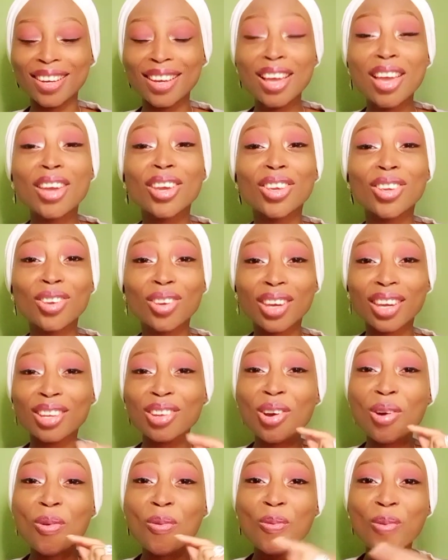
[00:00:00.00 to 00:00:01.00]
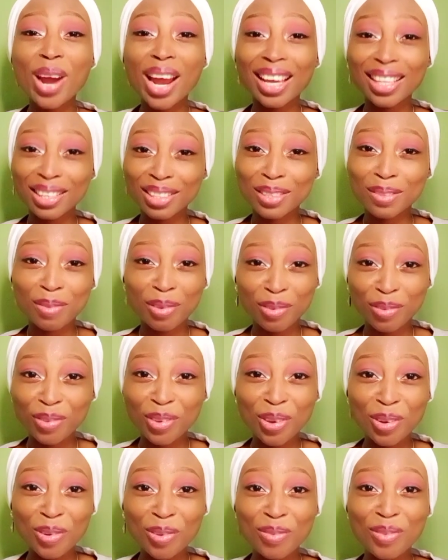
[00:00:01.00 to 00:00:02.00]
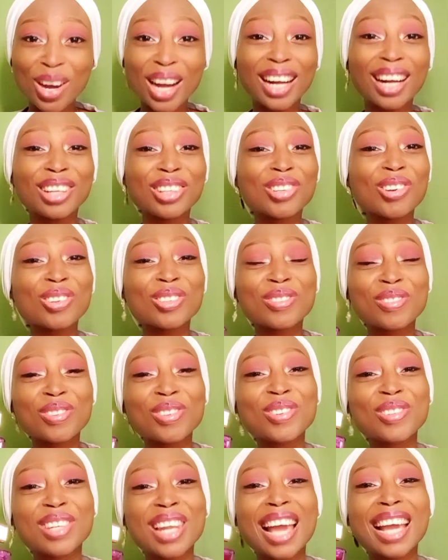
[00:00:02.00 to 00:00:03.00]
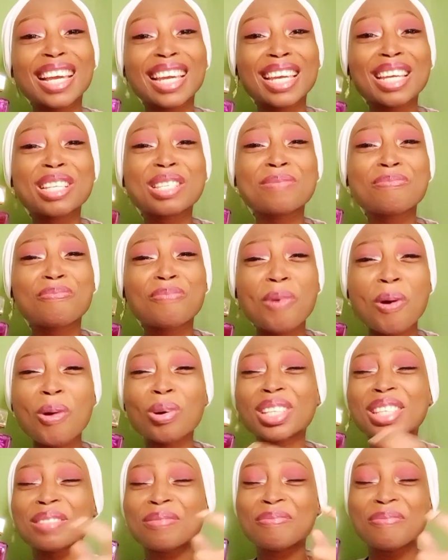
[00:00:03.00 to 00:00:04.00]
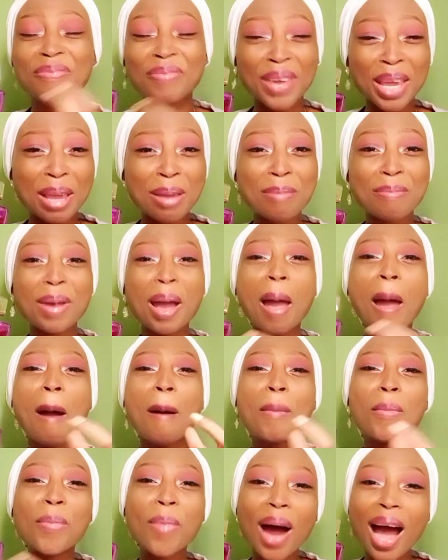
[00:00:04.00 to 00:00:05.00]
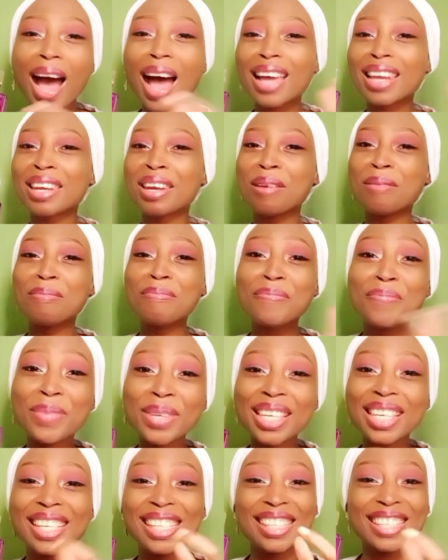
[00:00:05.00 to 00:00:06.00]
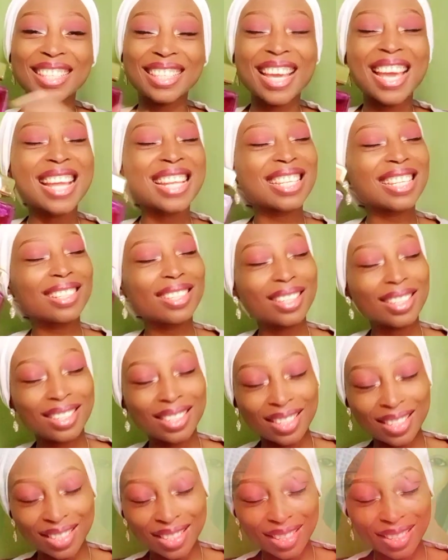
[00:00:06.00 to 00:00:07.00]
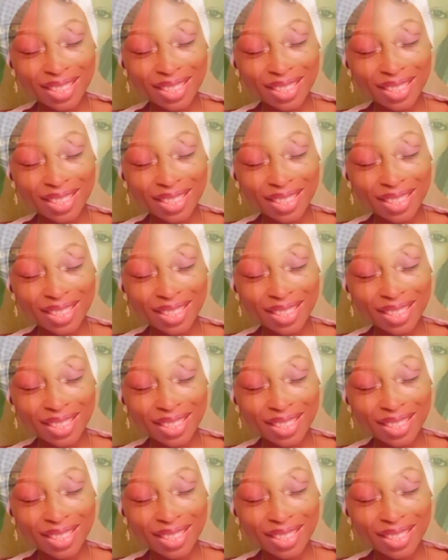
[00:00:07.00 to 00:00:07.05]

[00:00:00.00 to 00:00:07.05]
You cannot wear this perfume and not feel like a boss babe. Bad B scent. This is it.